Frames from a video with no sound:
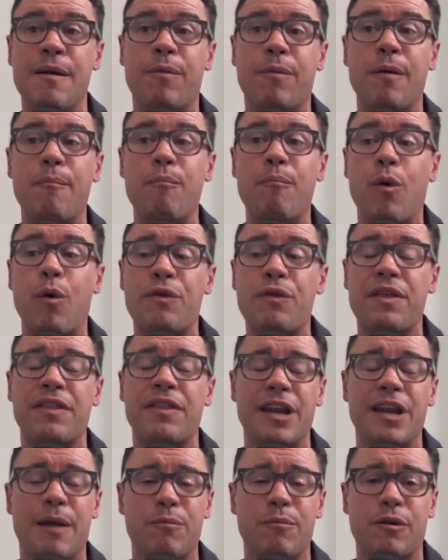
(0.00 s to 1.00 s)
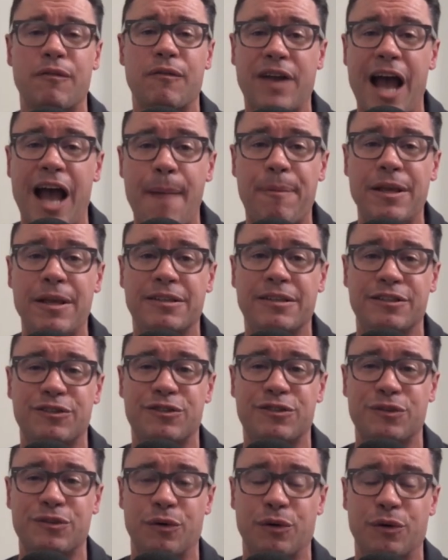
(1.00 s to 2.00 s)
But more than the number of copies it
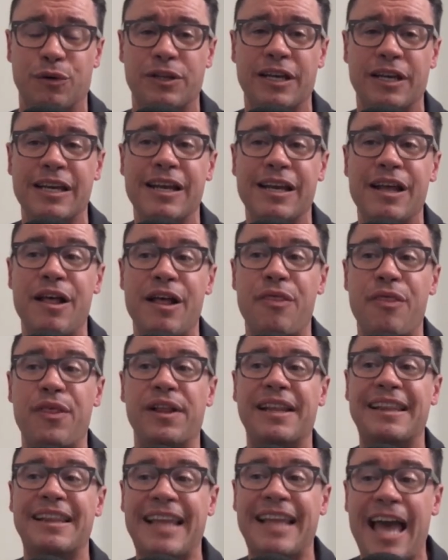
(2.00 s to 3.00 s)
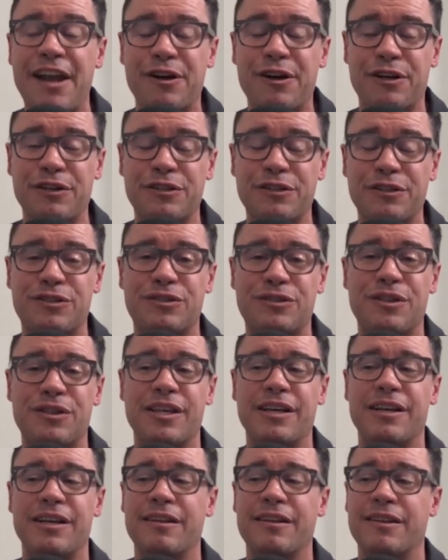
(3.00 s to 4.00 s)
sold, the letters,
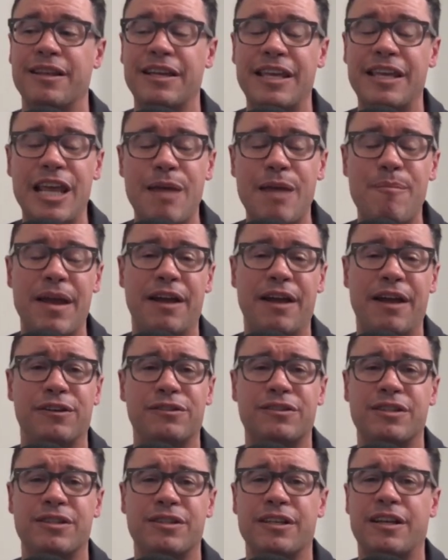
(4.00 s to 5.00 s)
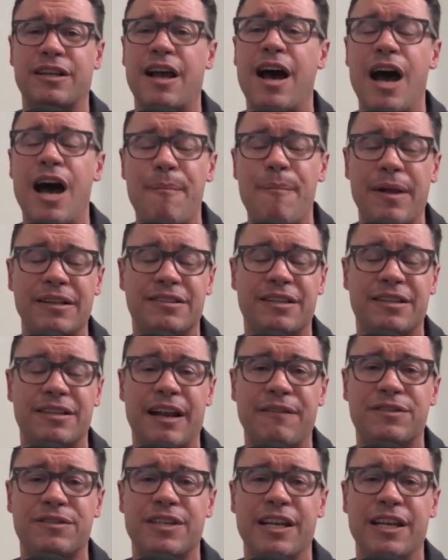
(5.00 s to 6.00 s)
the, the emails, the comments that
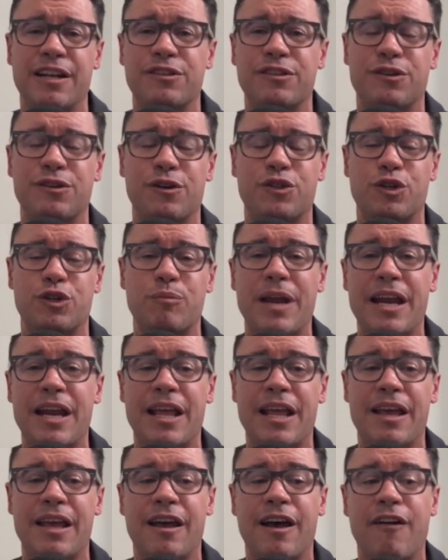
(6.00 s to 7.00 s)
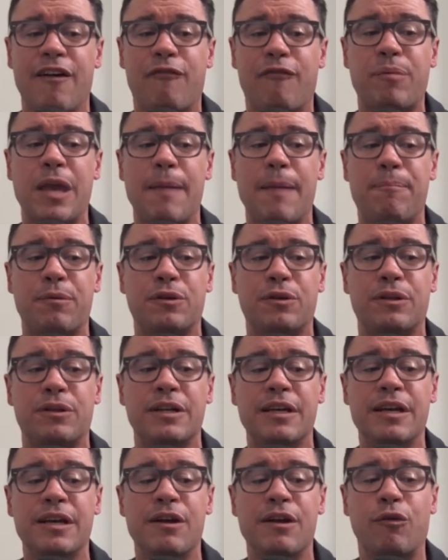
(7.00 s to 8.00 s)
I've seen in social media of
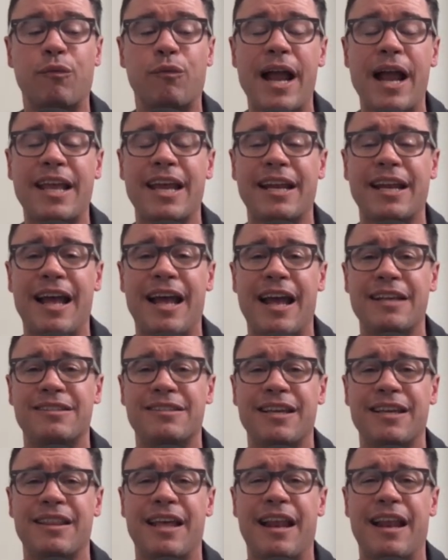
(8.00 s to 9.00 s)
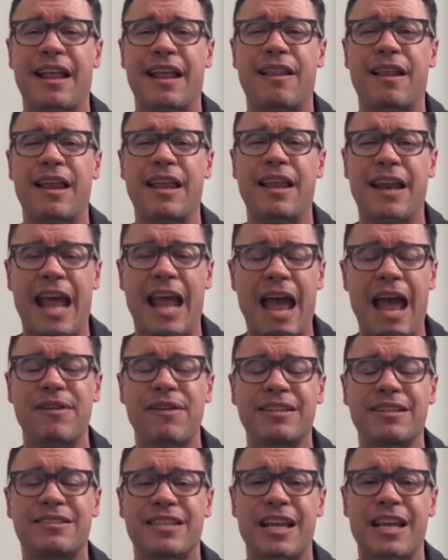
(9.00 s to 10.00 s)
people recognizing that in
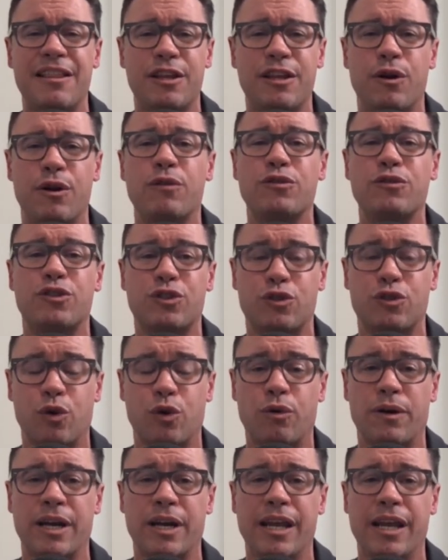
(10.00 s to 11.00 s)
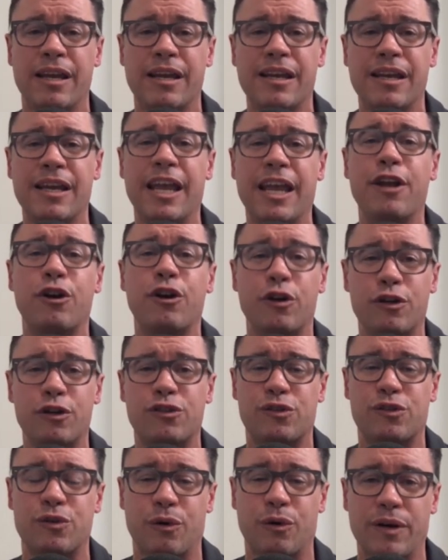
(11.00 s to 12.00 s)
having seen their own story, in her
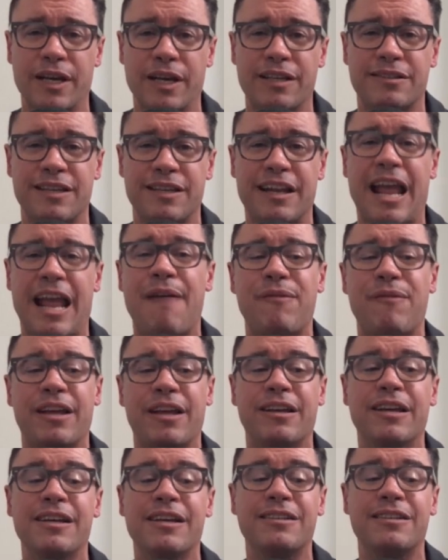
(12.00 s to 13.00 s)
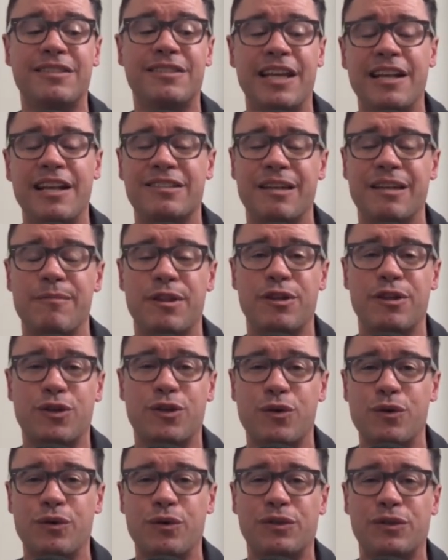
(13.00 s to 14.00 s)
stories, and having seen some of the
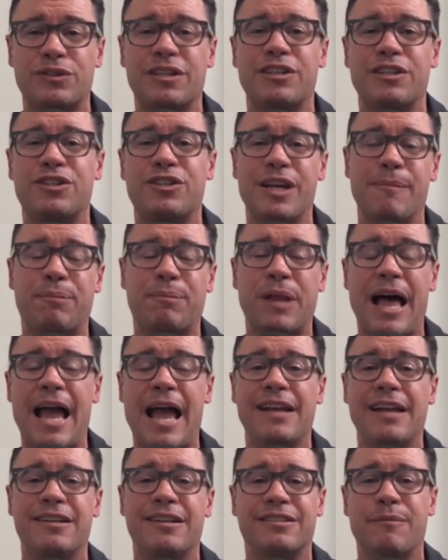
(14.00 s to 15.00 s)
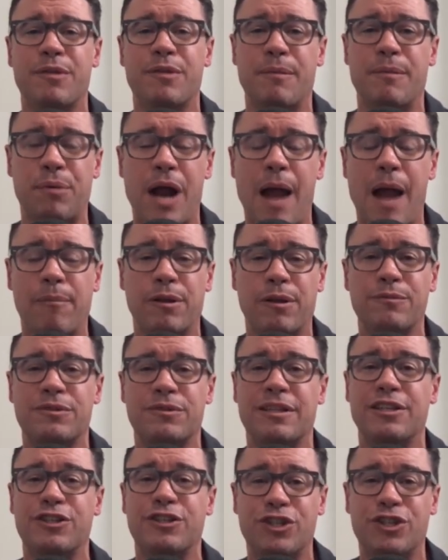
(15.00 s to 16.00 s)
tools that she applied to some of the problems
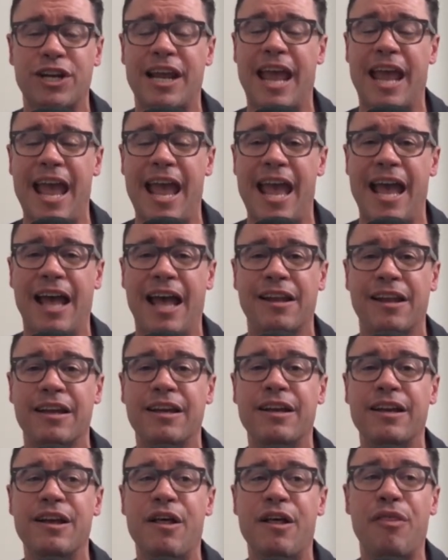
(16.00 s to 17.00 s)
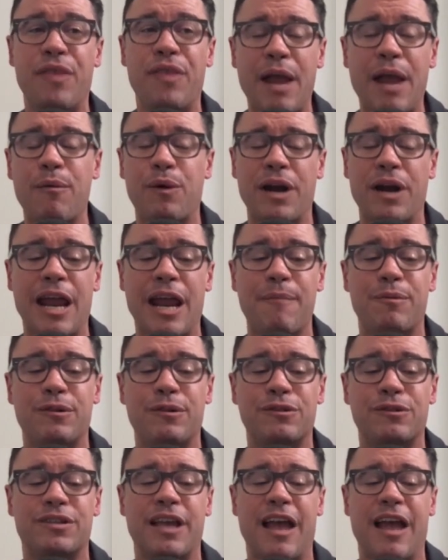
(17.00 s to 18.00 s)
that she had, they were
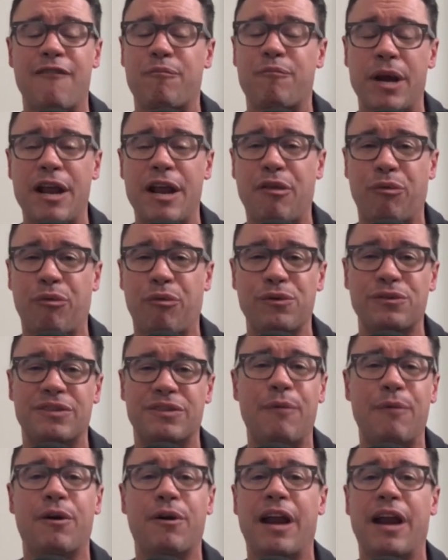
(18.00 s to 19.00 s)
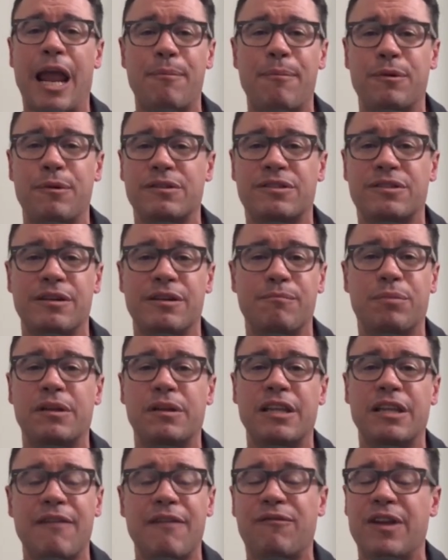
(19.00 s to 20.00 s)
able to have breakthroughs. They were able to
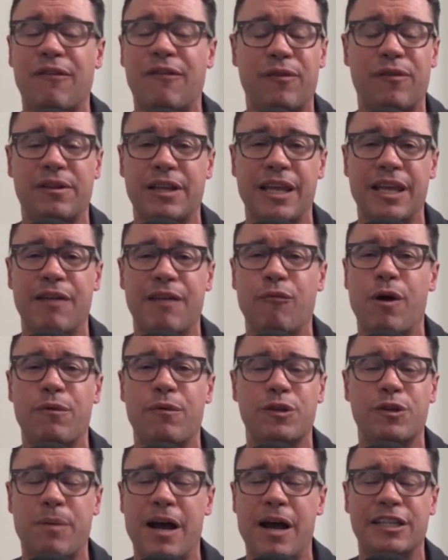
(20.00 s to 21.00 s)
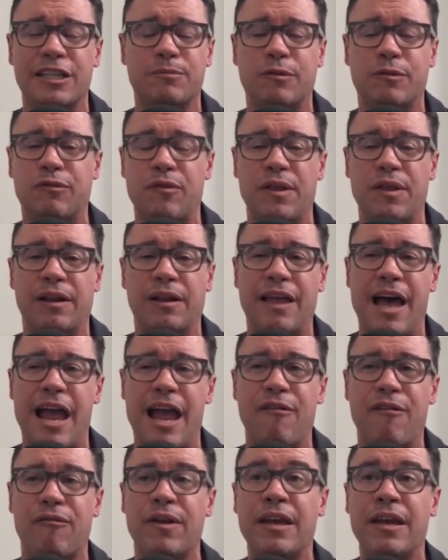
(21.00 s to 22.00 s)
believe differently in what was possible for their
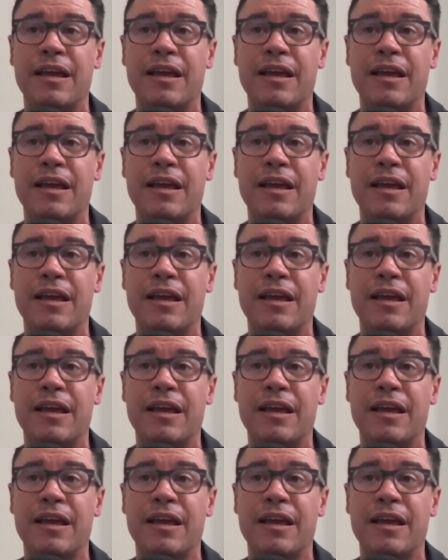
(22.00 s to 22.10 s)
life.